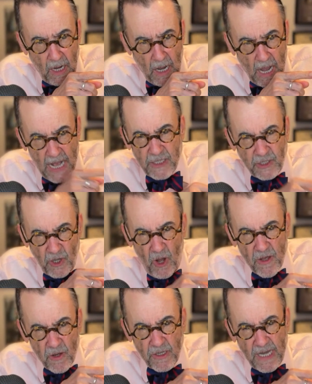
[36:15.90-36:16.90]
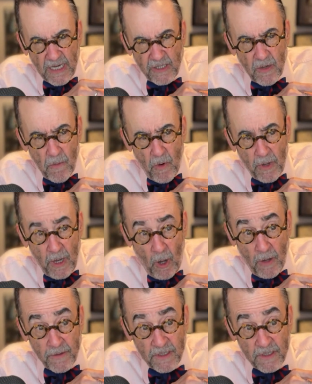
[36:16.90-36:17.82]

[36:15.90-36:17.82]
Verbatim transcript: I saw your testimony on the